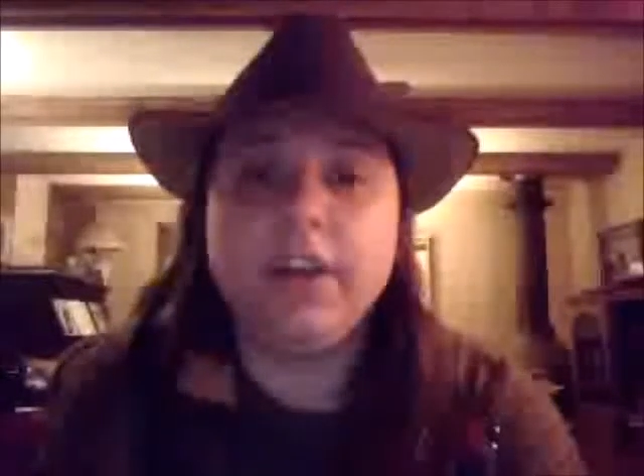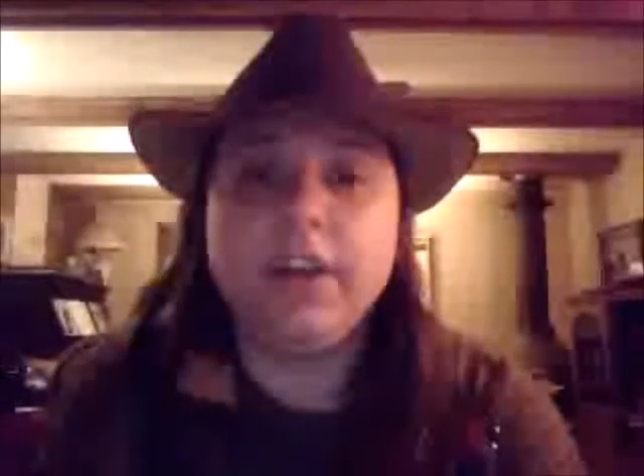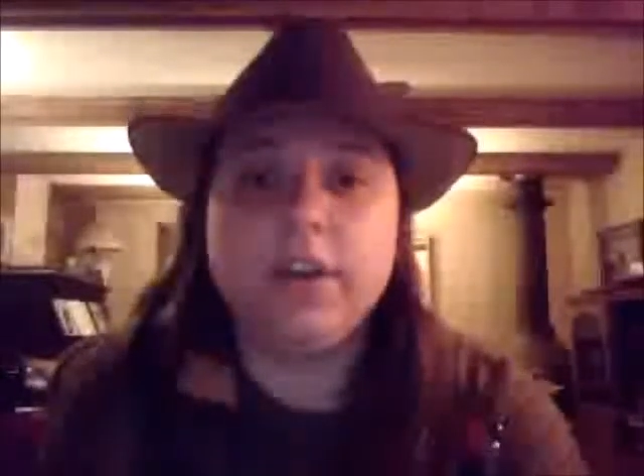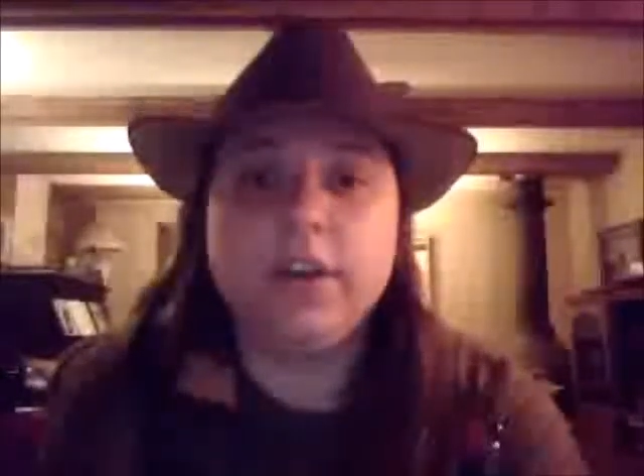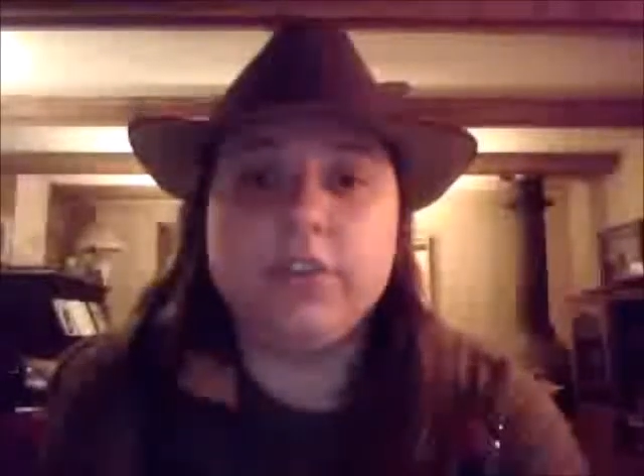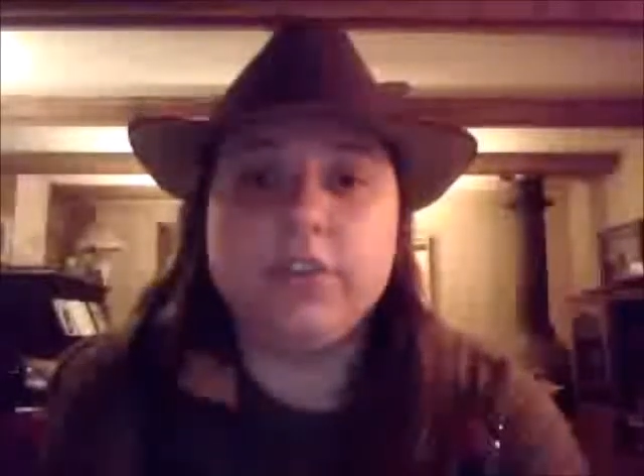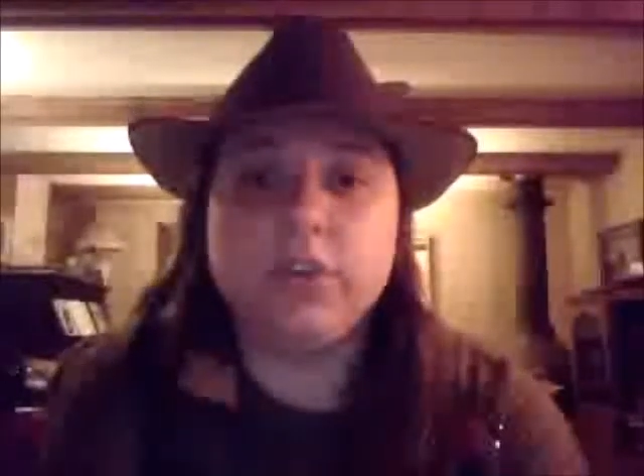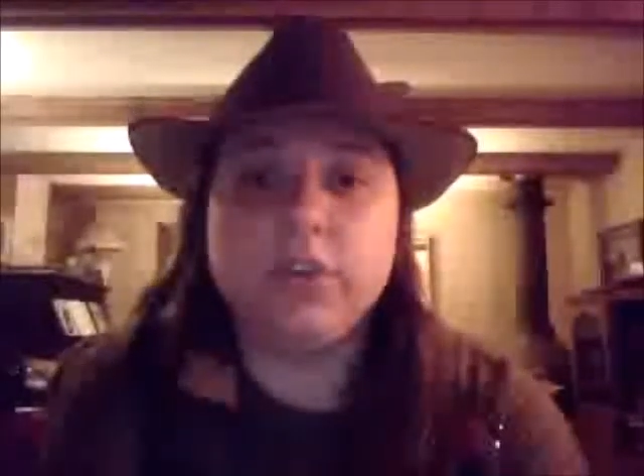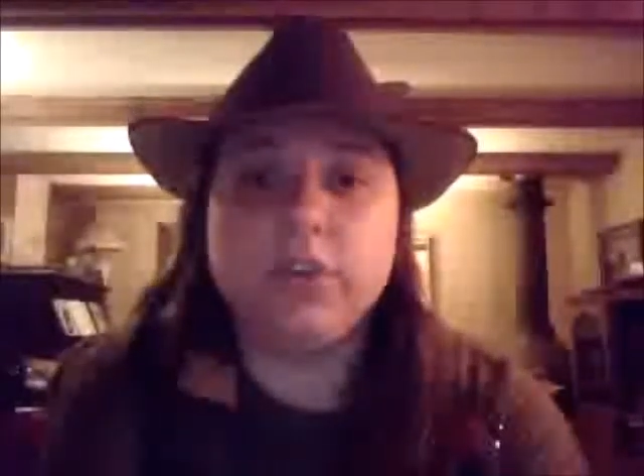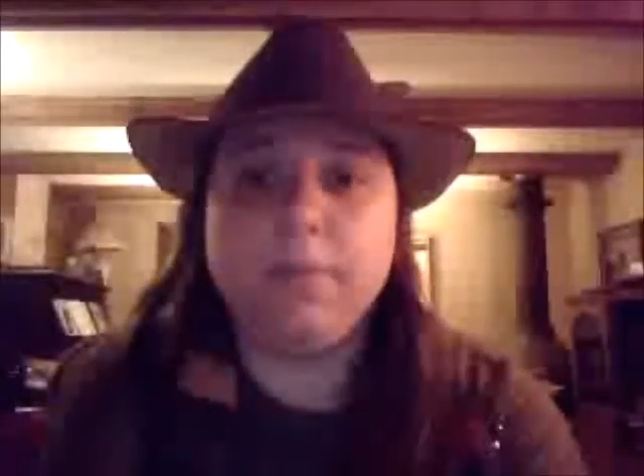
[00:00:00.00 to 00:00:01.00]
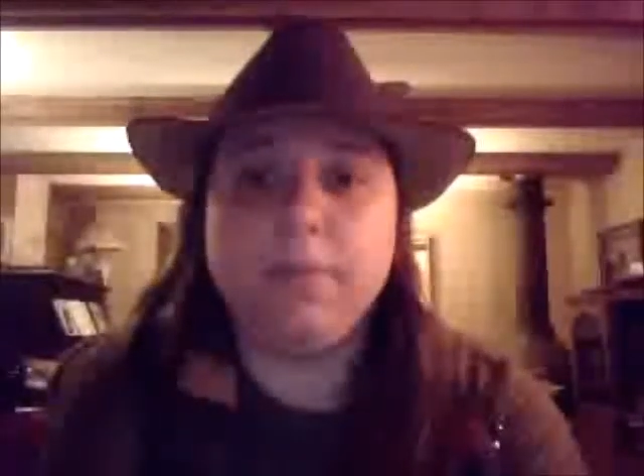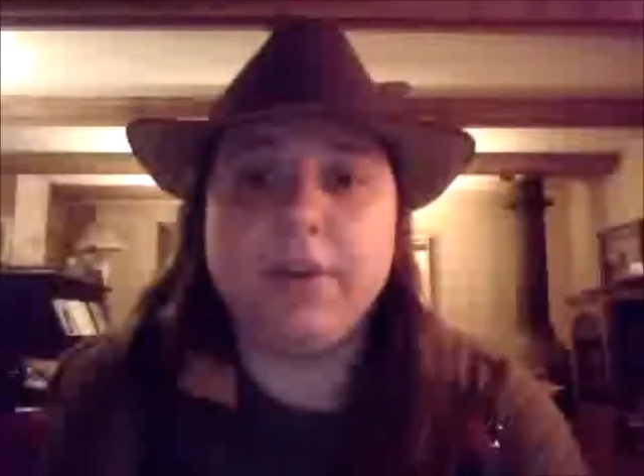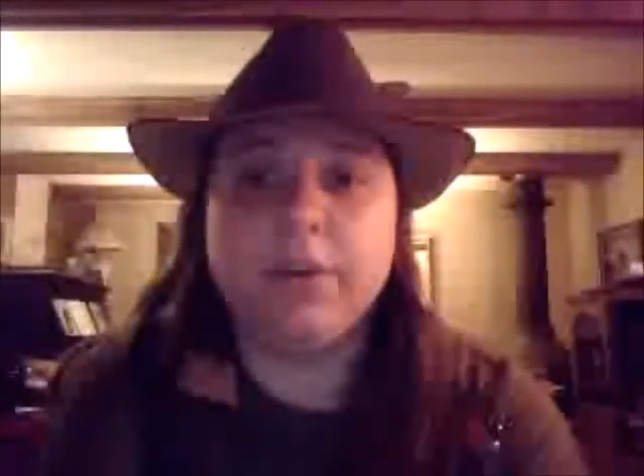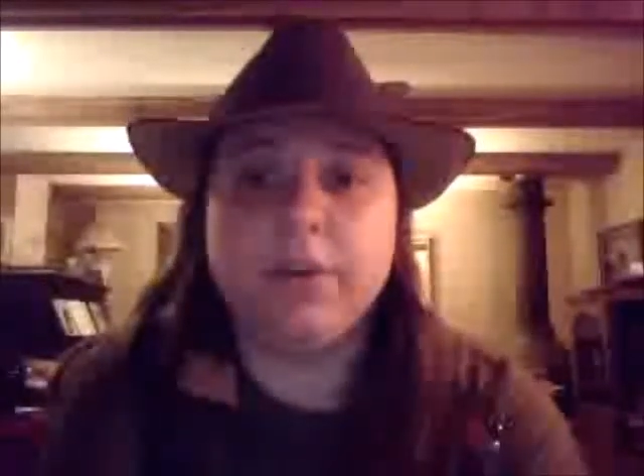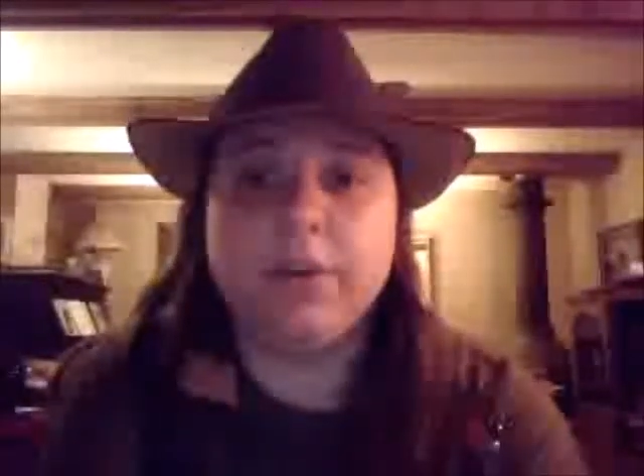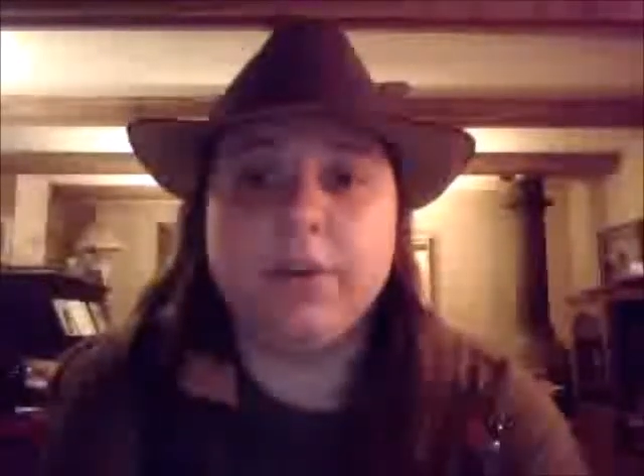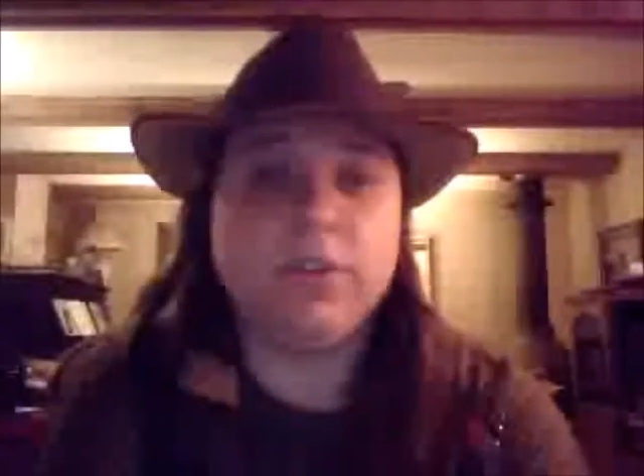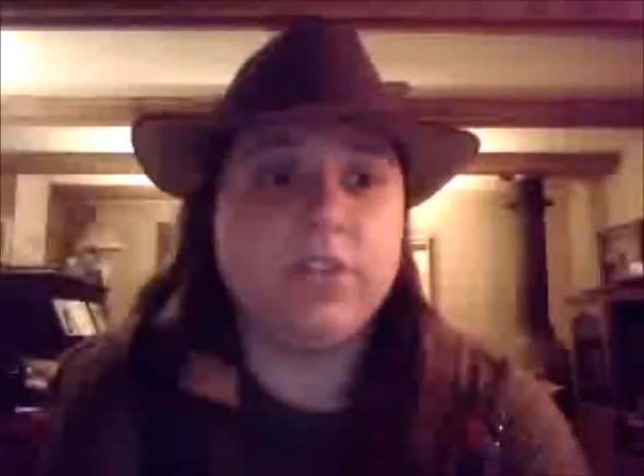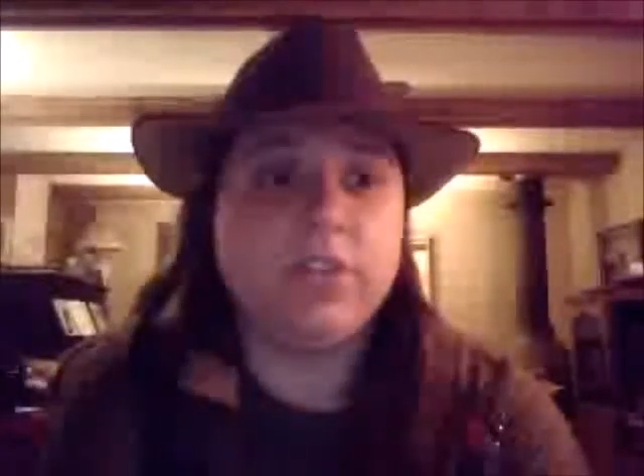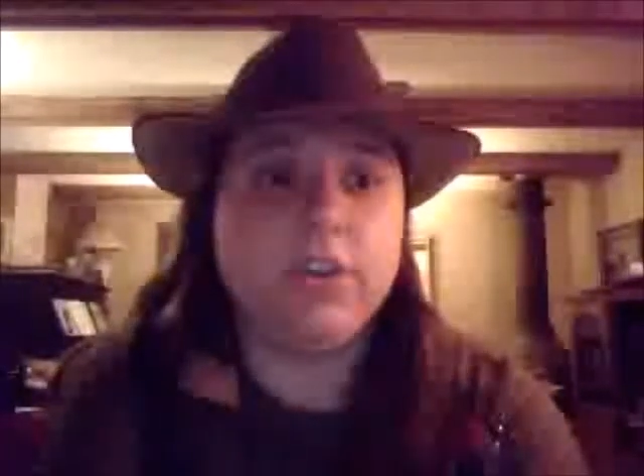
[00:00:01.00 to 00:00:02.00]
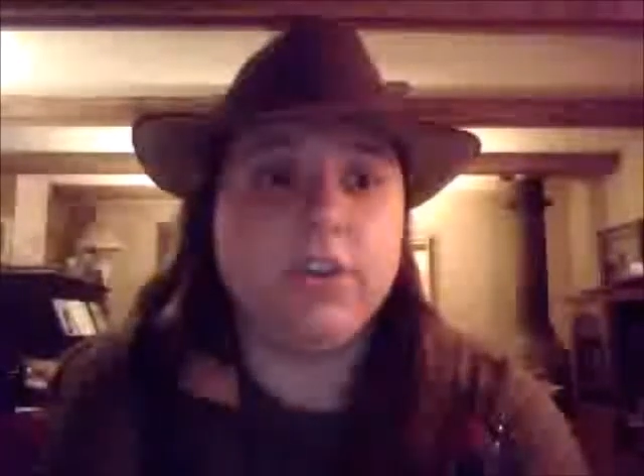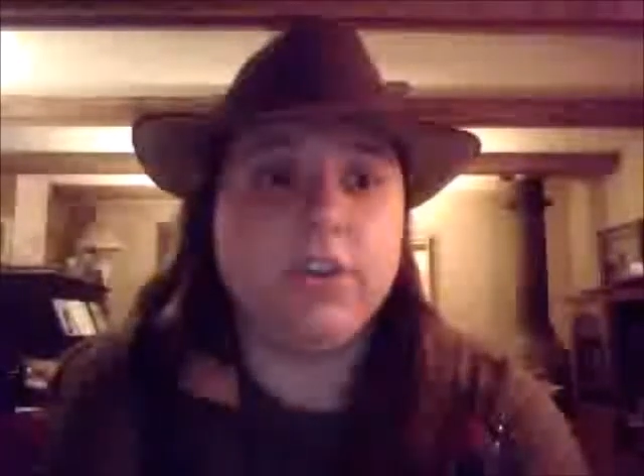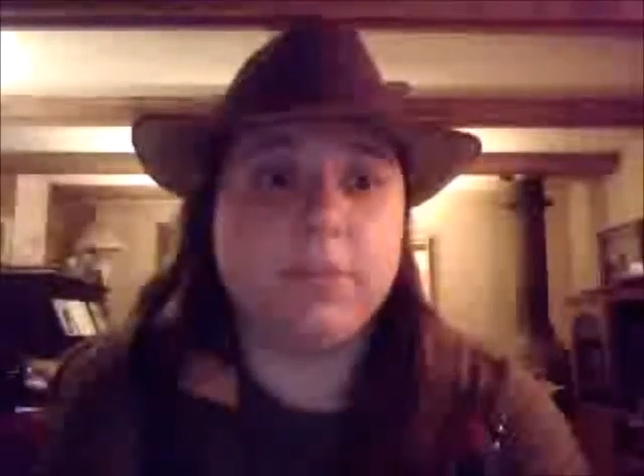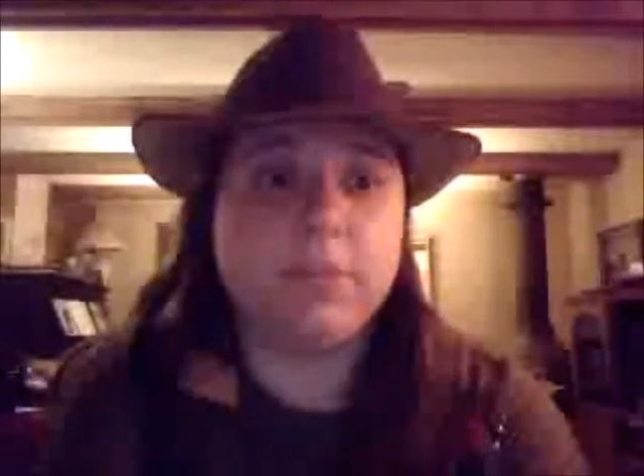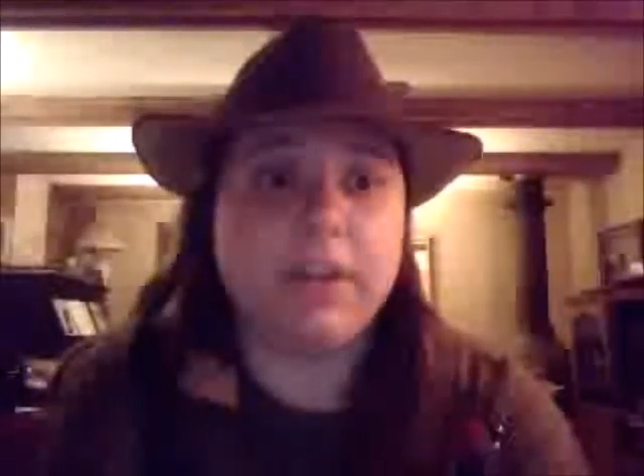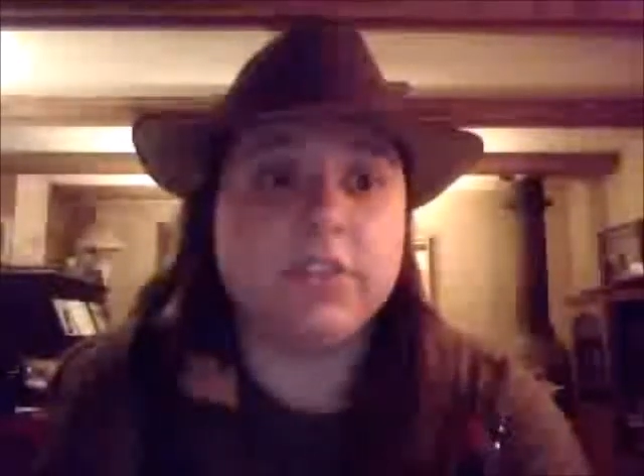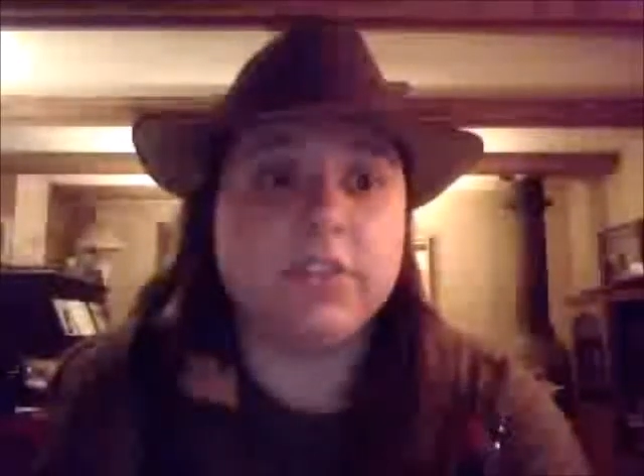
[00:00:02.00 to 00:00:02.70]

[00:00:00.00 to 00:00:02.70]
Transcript: The Doctor and Romana are returned to the null space